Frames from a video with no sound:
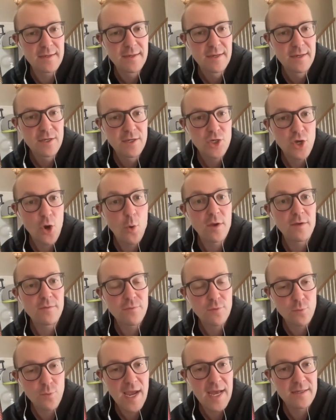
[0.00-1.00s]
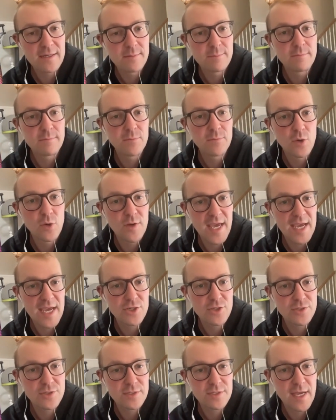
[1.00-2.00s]
going for random
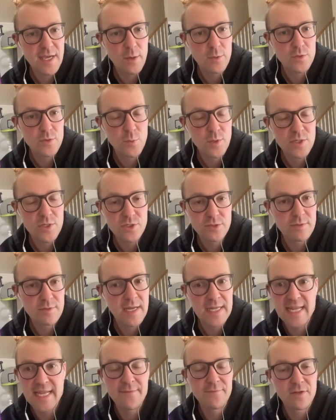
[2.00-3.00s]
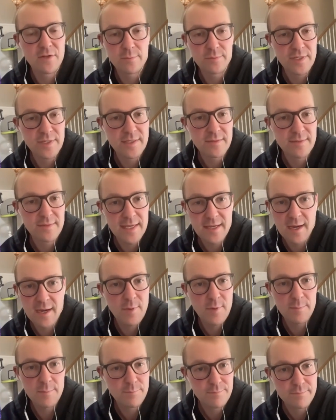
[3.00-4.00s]
location scouts, which inevitably they come
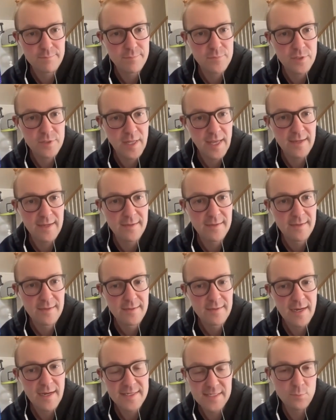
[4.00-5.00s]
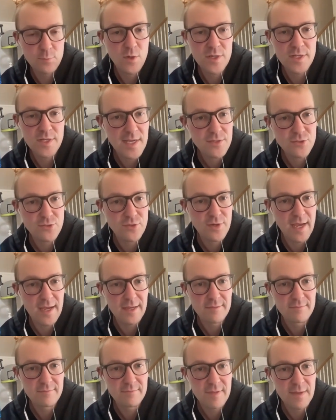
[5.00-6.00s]
up. Like I did one yesterday.
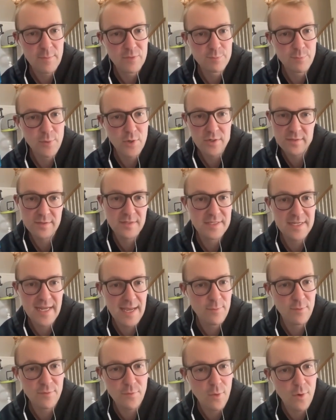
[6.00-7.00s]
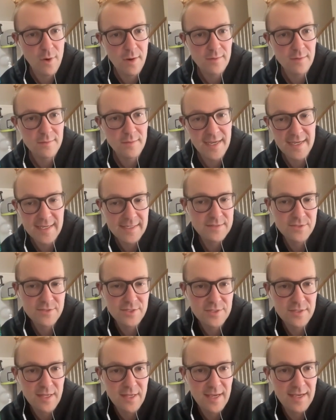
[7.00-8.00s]
It was booked the day before. Like it's
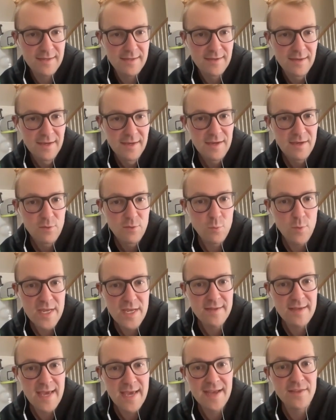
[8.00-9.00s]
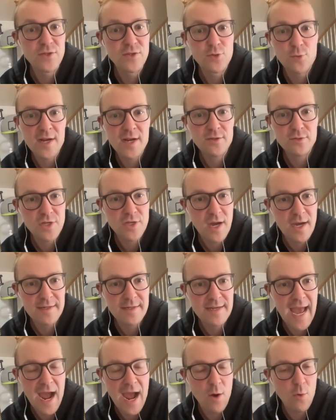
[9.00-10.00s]
just like hey, the director's got an
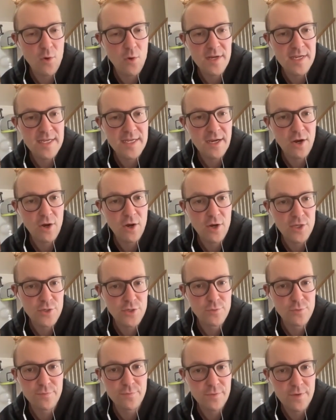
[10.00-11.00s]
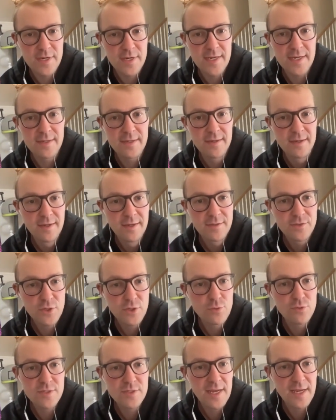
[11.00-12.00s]
hour here. Are you free
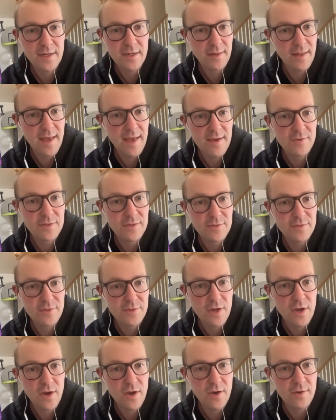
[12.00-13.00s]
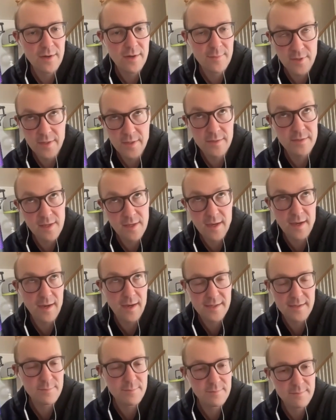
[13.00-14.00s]
Tuesday at 11 to go? And I'm like, yeah, I
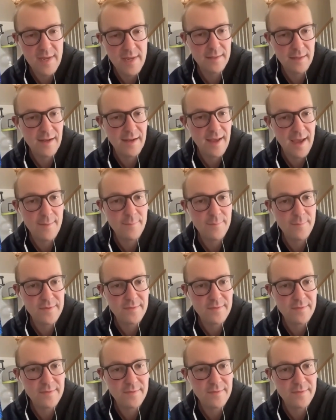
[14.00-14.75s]
can make that happen.